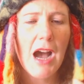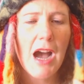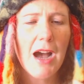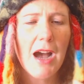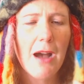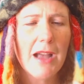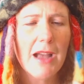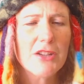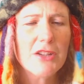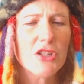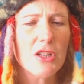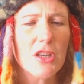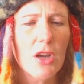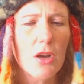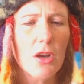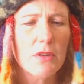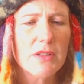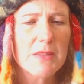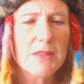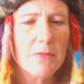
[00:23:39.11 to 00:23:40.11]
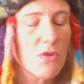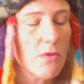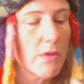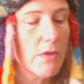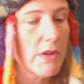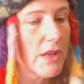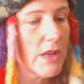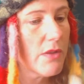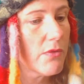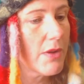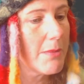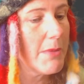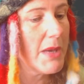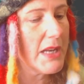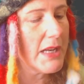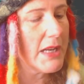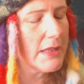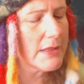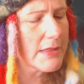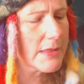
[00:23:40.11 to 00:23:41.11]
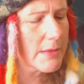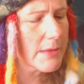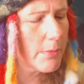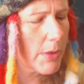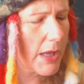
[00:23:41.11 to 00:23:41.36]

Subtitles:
I should go. It's been 23 minutes.